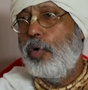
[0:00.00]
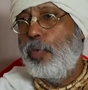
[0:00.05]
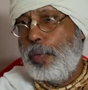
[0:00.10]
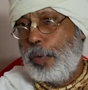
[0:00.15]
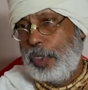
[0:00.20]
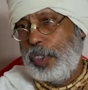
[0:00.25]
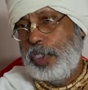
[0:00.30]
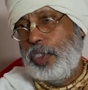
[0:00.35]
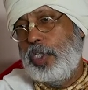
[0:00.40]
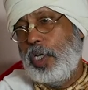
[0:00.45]

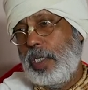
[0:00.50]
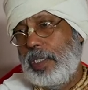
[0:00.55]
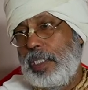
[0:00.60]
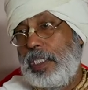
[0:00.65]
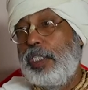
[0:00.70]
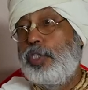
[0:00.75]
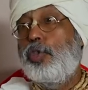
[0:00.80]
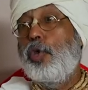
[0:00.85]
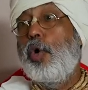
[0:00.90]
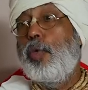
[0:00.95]
Upanishad,
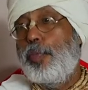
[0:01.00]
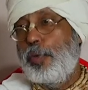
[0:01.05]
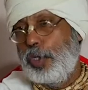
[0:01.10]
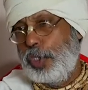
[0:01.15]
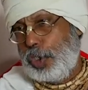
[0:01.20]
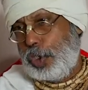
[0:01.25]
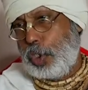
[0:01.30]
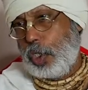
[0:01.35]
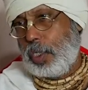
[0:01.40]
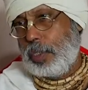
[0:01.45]
Gita
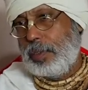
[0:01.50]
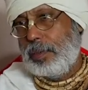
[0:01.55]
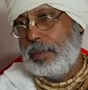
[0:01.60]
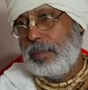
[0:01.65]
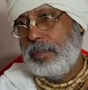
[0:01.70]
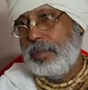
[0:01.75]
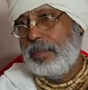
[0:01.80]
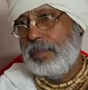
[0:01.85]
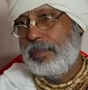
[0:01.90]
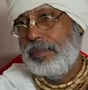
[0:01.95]
Upanishad.
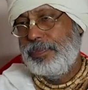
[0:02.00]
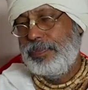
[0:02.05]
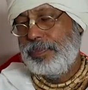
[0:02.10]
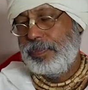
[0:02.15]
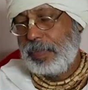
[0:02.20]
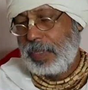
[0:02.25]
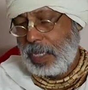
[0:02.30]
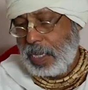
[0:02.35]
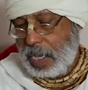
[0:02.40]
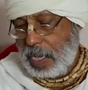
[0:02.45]

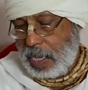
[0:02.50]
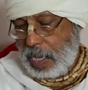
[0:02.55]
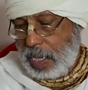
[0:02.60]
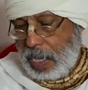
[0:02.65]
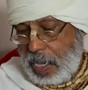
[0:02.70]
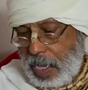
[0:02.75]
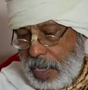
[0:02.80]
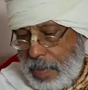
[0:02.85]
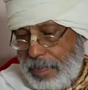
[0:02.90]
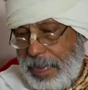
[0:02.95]

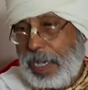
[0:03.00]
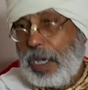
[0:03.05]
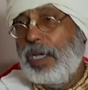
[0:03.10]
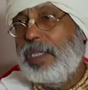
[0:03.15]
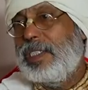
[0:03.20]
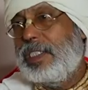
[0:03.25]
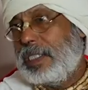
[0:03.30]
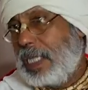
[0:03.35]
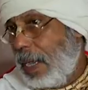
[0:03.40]
Because it's